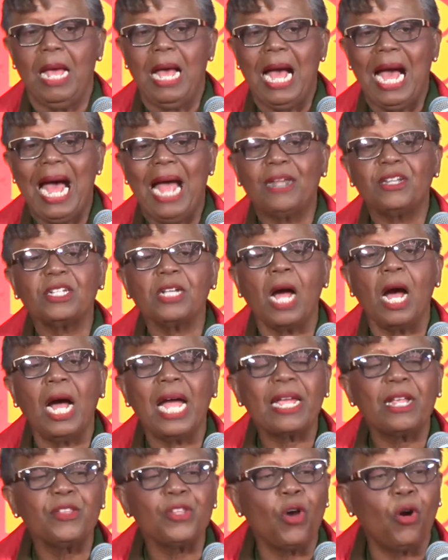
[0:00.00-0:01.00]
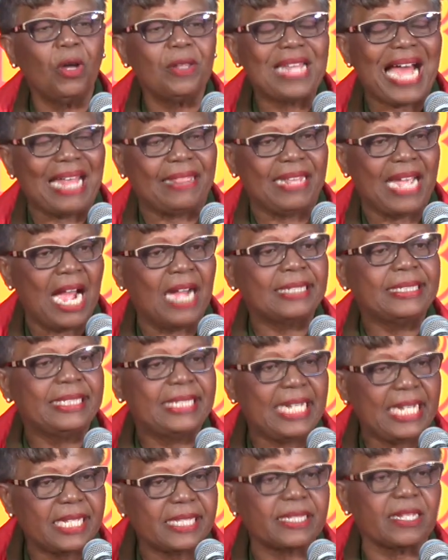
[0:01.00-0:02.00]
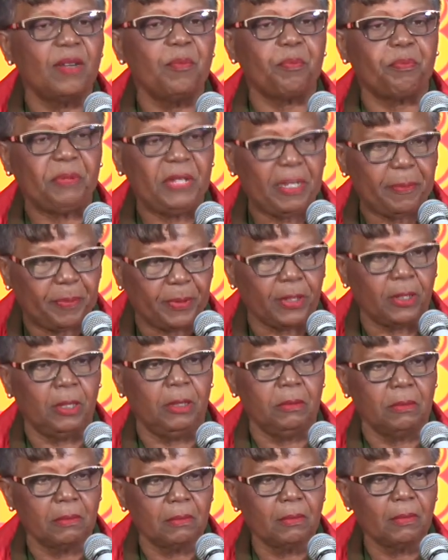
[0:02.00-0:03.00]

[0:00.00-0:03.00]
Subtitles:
and I know that there are decent people